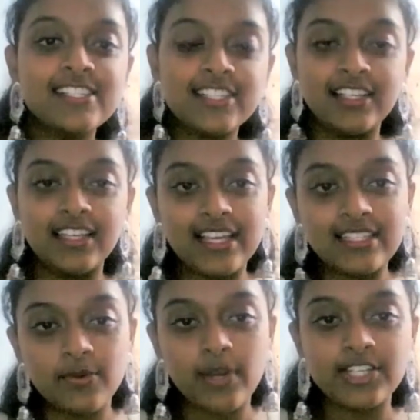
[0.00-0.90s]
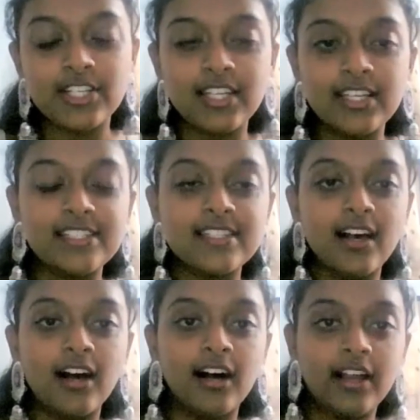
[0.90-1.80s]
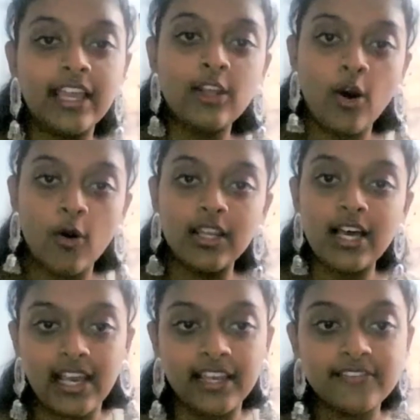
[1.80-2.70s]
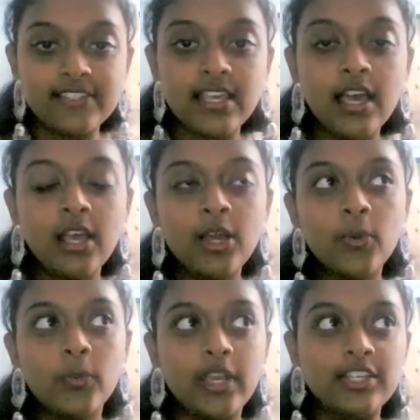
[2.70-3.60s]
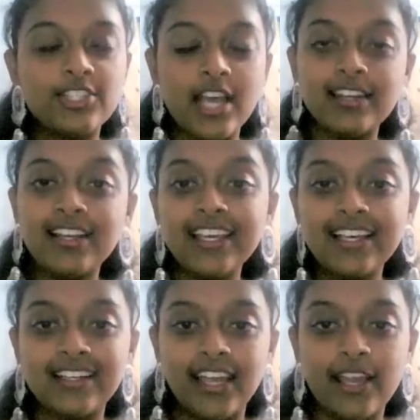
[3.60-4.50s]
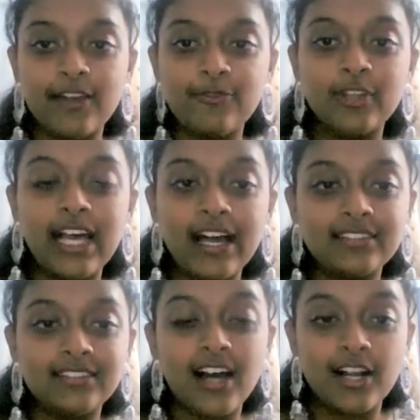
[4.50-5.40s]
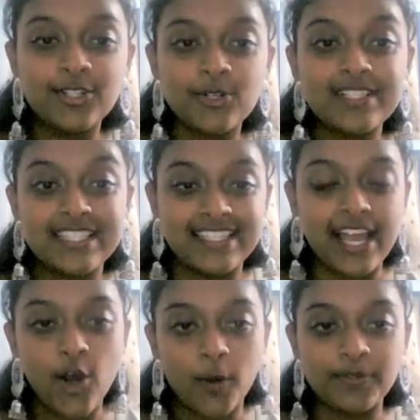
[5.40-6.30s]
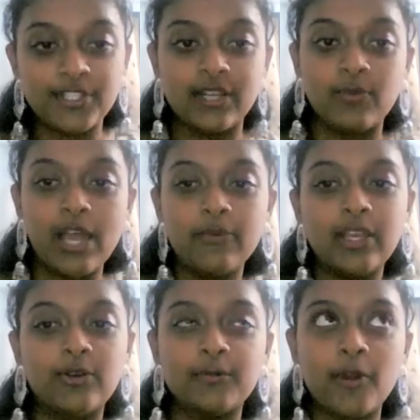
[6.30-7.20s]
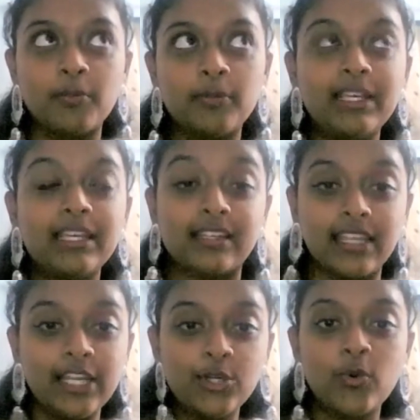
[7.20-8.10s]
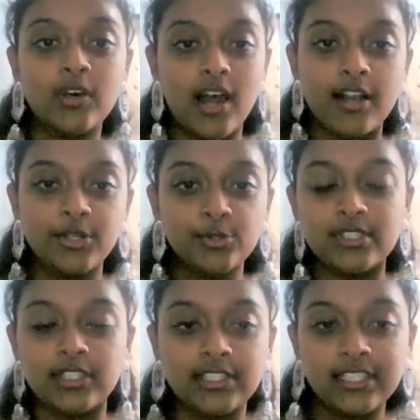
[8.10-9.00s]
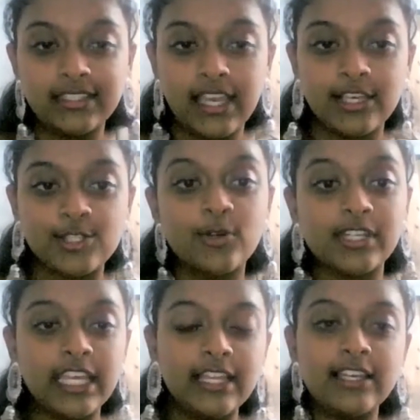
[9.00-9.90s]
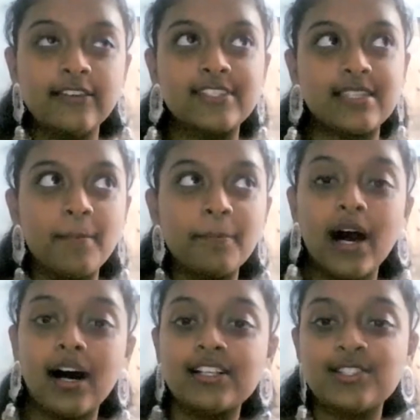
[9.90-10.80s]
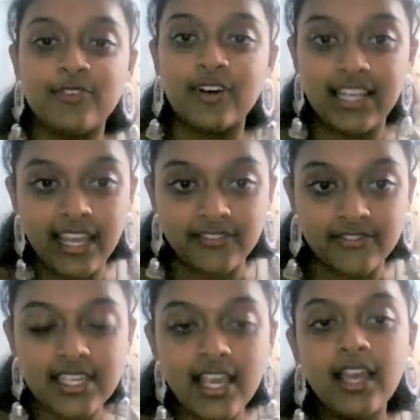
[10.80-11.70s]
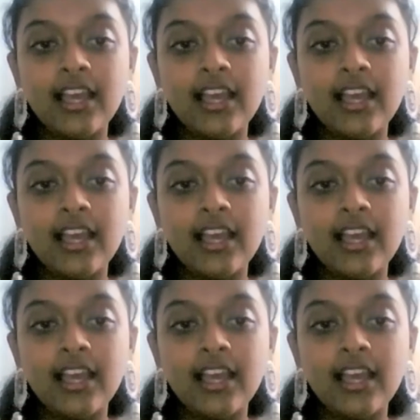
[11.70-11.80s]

So the next question is, in all our lives, we generally crave for that Control Z option where we could probably redo or undo certain things or relive some parts of our lives.